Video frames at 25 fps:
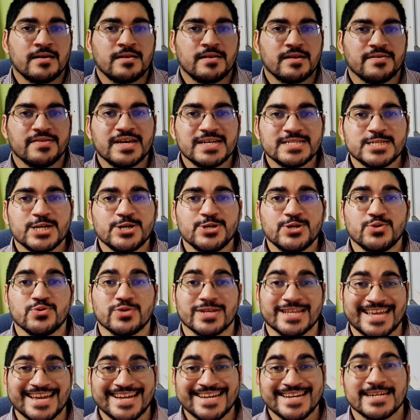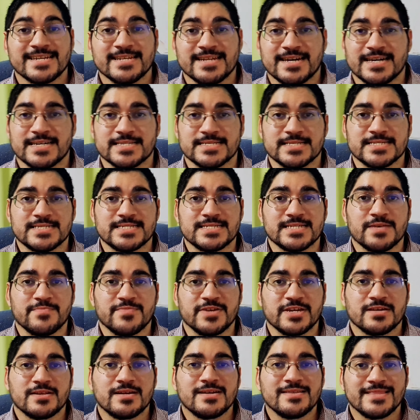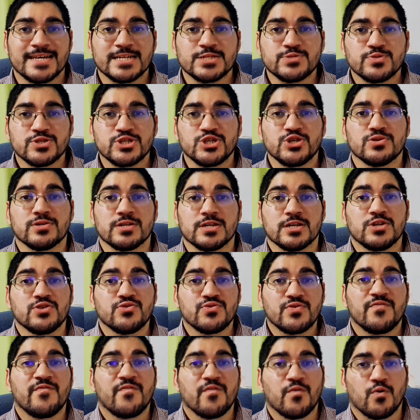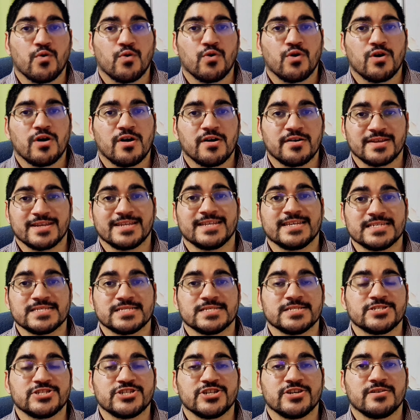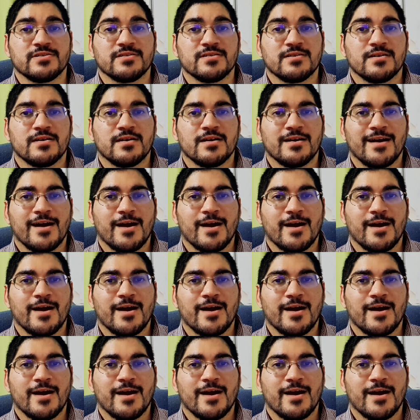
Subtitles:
Now that's how you recognize a STEMI, right? That's what you look for on an ECG.